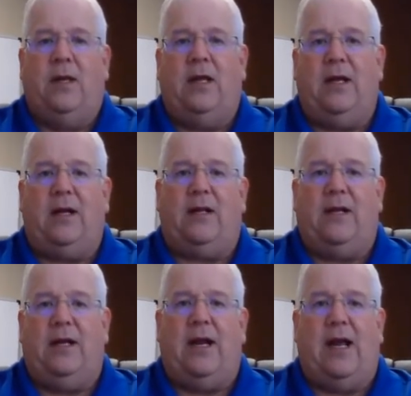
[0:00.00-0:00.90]
The other
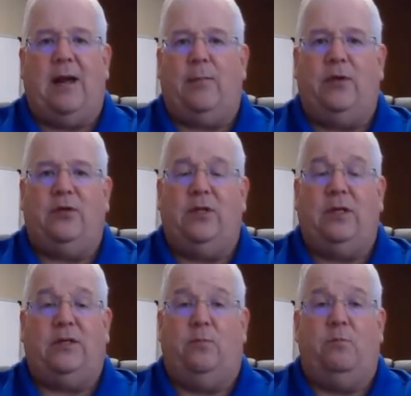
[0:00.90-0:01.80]
thing that happens
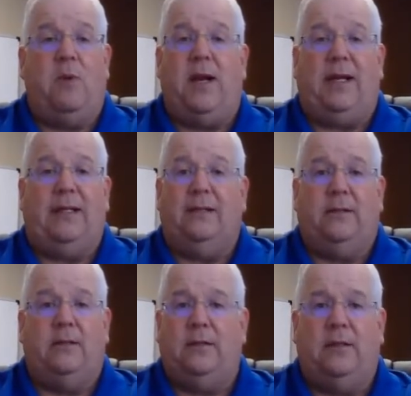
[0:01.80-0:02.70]
is money,
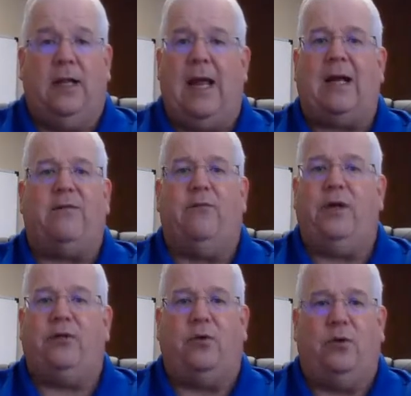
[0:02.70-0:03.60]
lack of
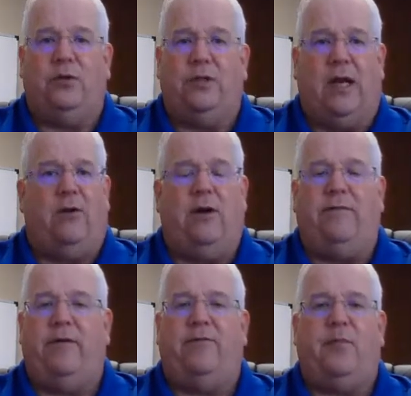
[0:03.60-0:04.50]
resources. I don't
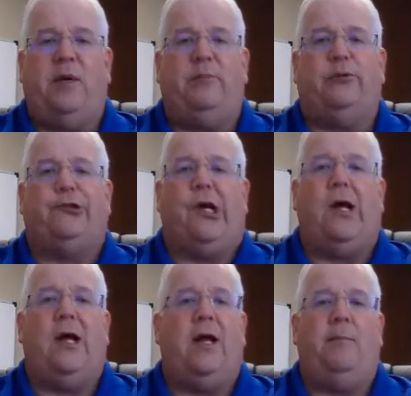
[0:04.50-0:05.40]
have enough people,
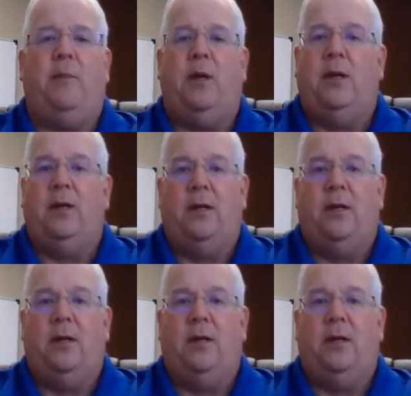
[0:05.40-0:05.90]
time,